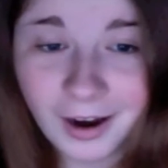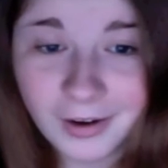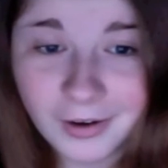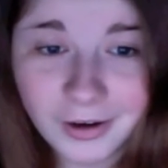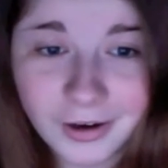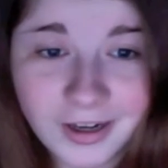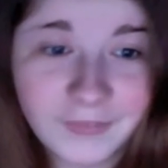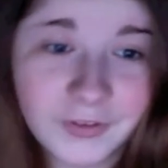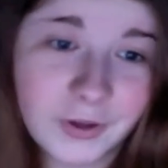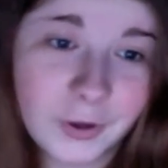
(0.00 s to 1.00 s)
and Her,
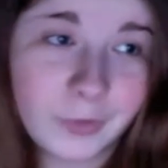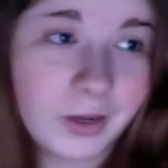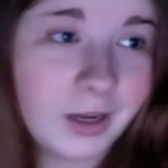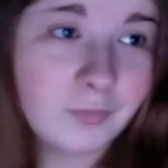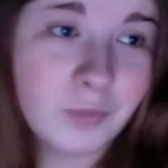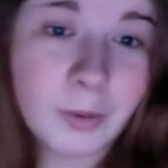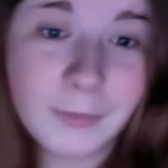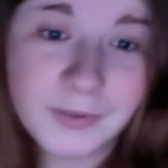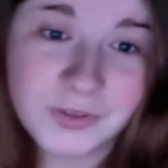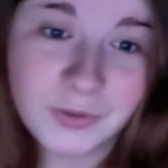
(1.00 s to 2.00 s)
even though we were
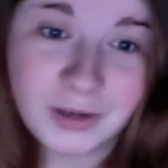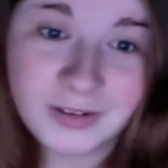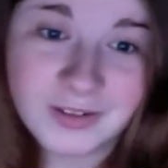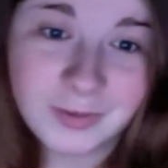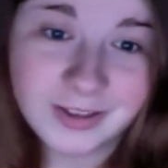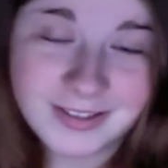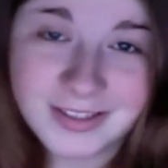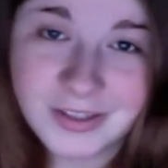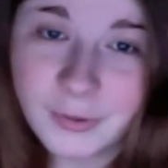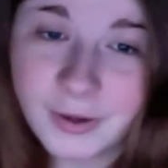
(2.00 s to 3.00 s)
probably too young to be listening
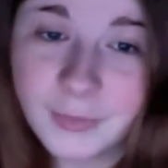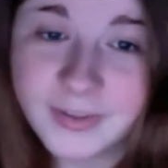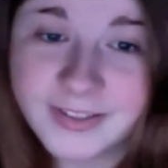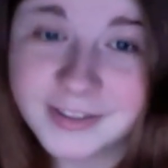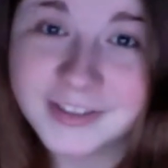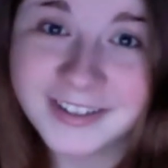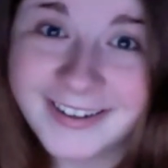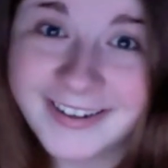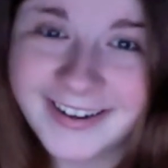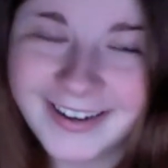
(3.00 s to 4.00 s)
to it, we still
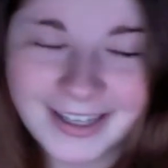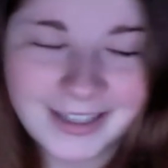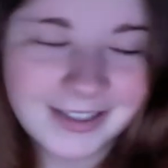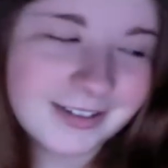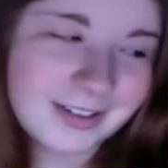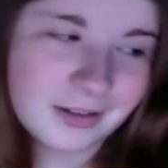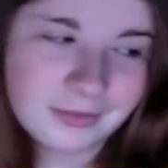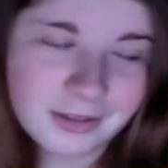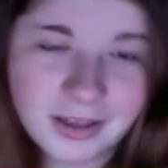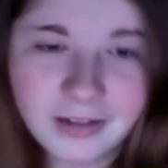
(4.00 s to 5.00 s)
did, and, you know,
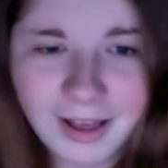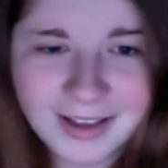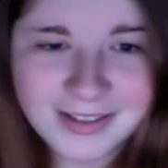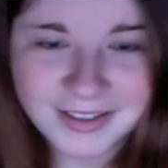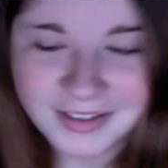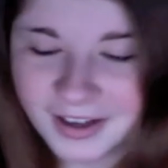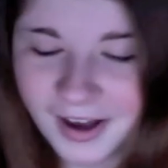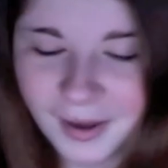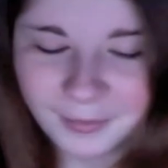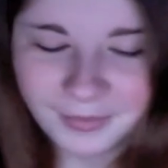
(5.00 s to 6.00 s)
classic.
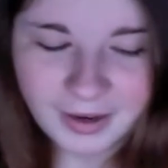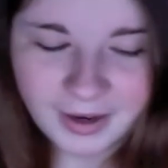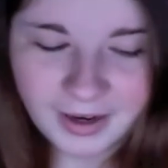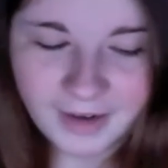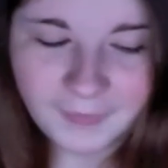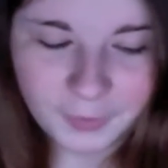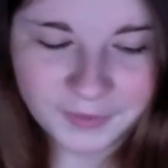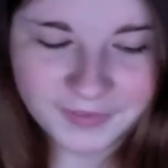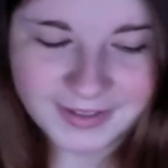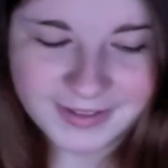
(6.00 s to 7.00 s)
Everyone
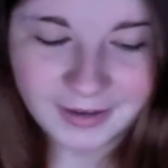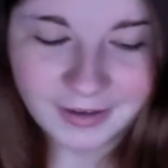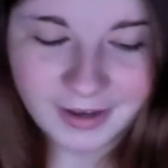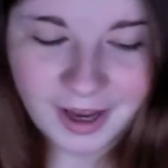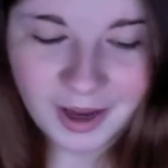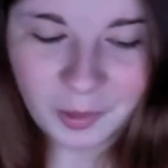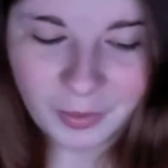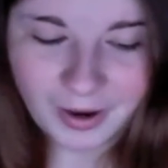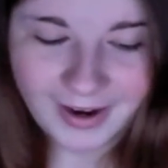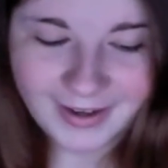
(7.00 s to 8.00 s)
knows that song.
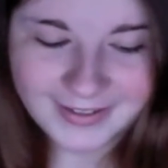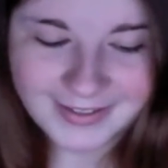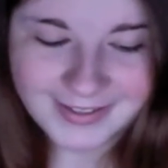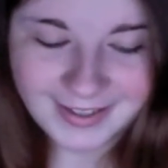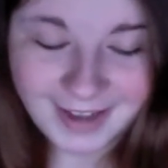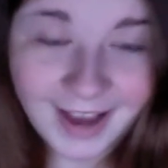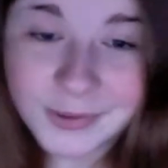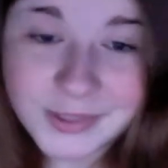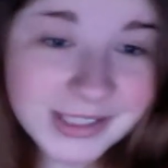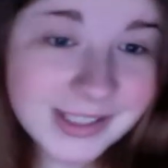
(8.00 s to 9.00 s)
But yeah, it
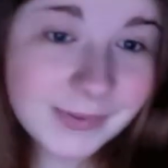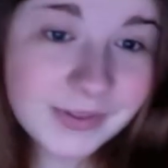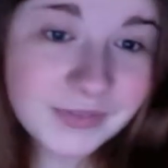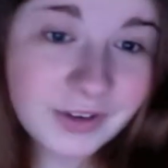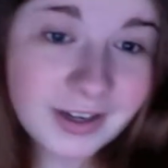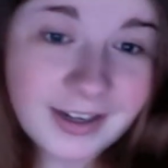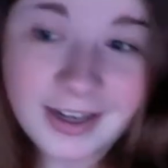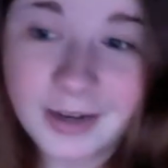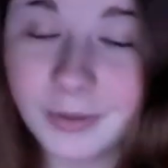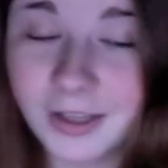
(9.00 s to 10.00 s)
was fun,
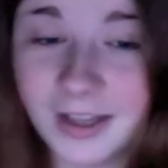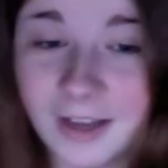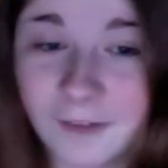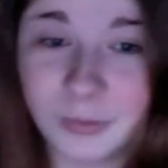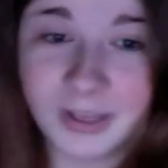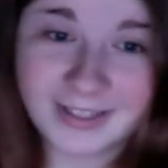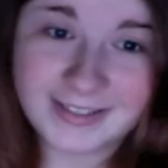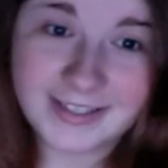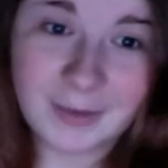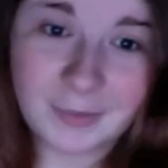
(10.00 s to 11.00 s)
and I really love Blaine's
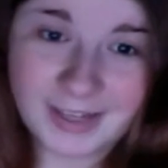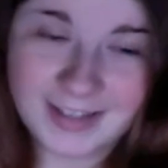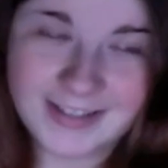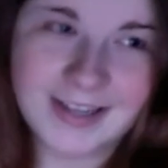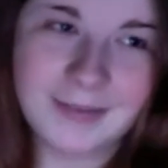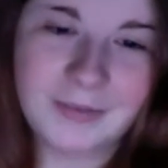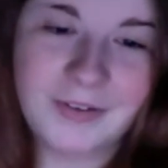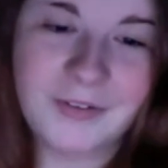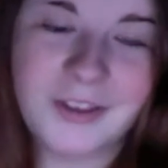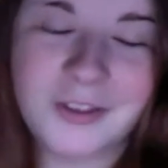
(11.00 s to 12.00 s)
tummy. That's like my
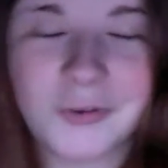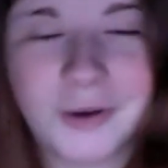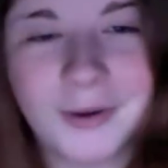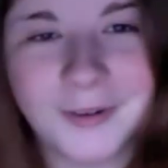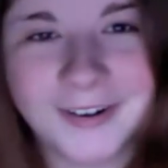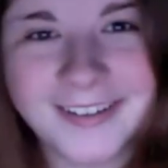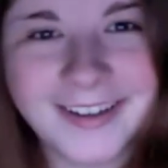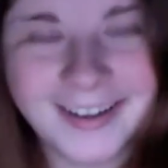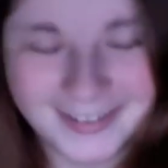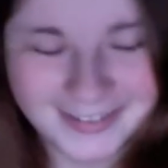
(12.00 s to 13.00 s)
favorite thing in the whole wide world,
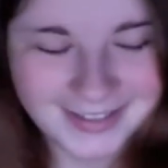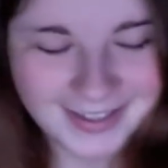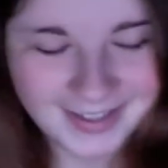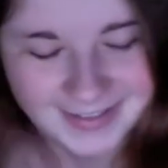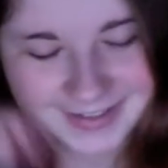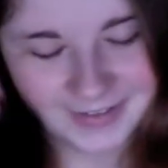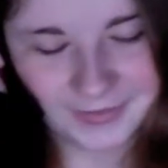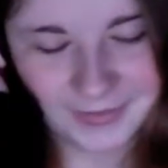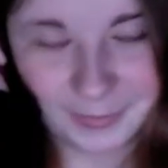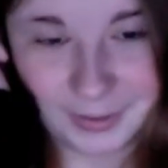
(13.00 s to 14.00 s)
is his little
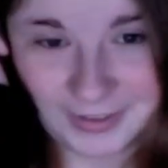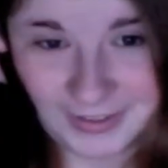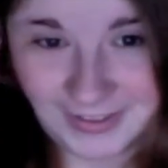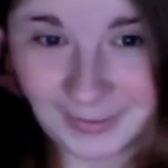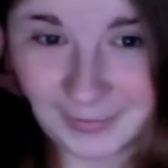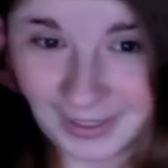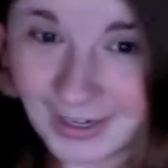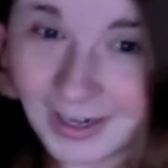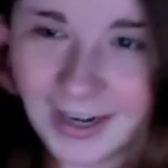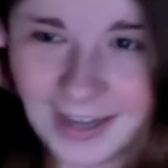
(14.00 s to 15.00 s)
pudgy tummy.
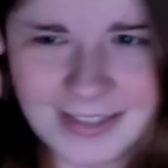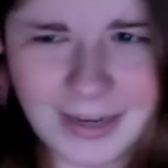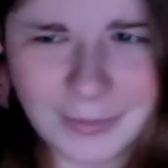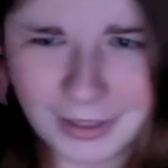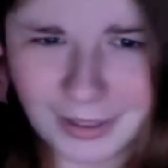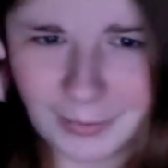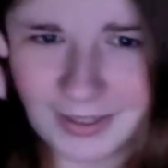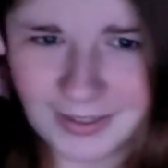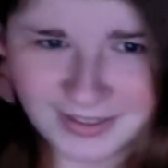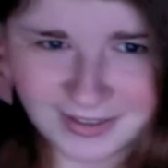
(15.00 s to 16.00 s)
It's not really,
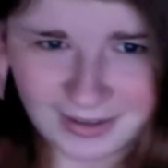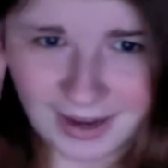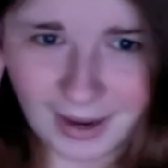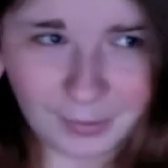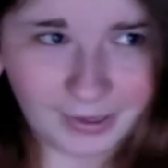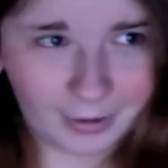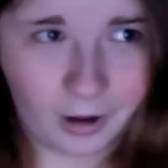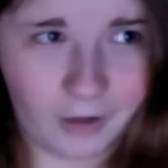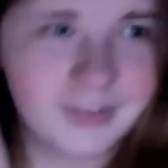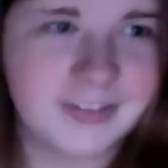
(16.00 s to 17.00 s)
he's not big at
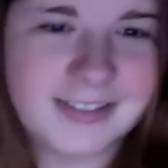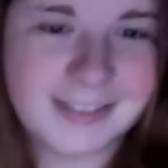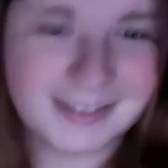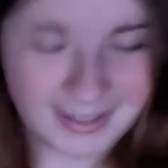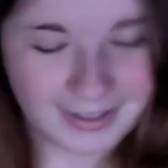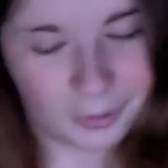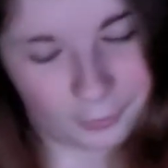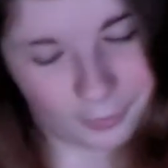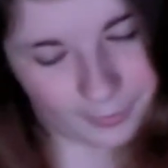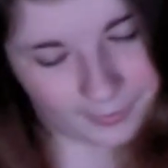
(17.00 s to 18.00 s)
all, it's just he's that little
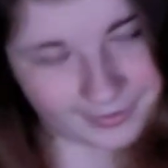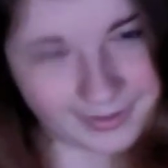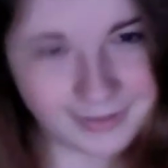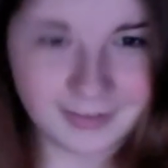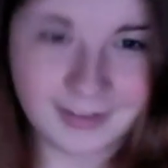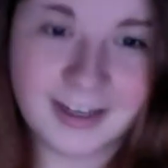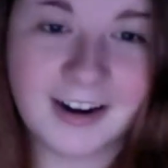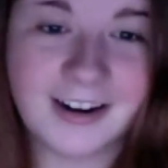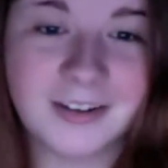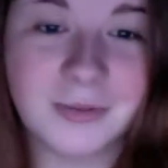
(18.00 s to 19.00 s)
right there,
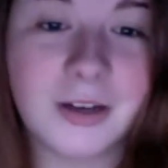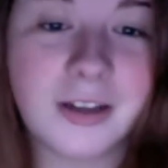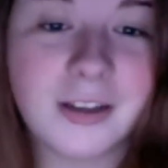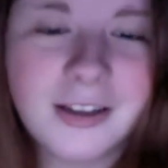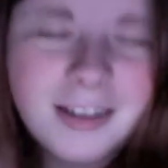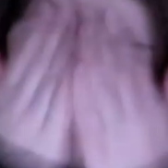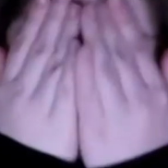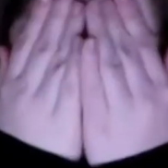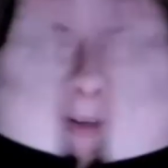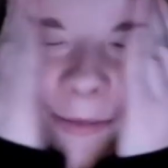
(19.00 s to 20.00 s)
and I just want to
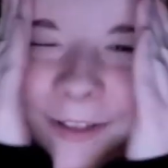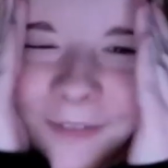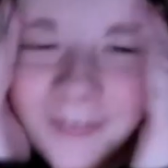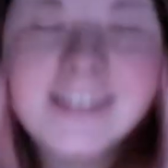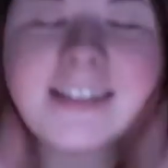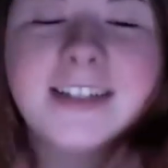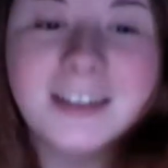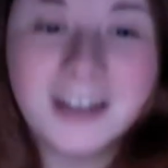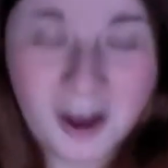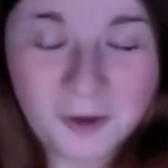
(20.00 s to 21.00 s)
squeeze a little face in it.
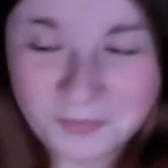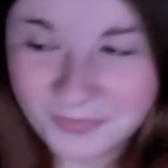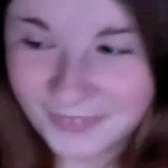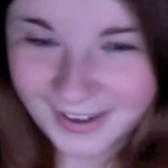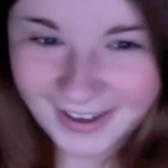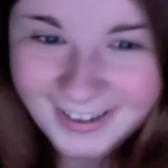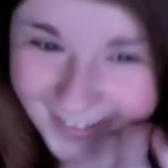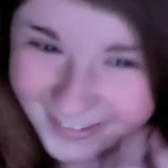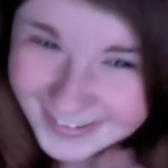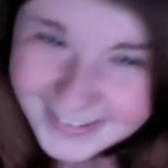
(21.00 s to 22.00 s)
Yeah.
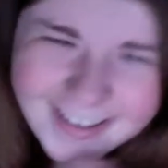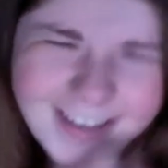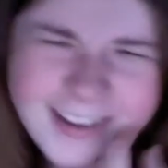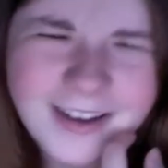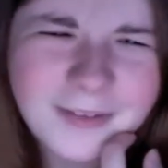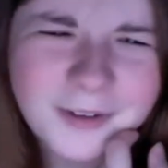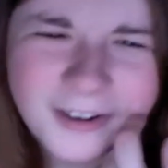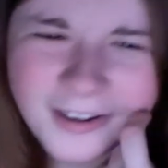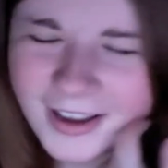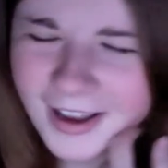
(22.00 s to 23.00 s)
I'm weird.
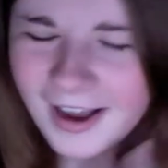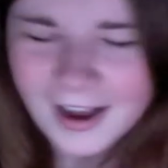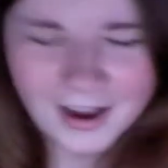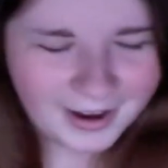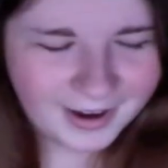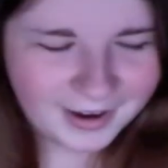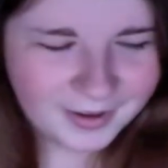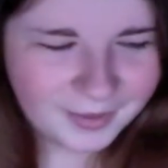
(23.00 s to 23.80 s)
And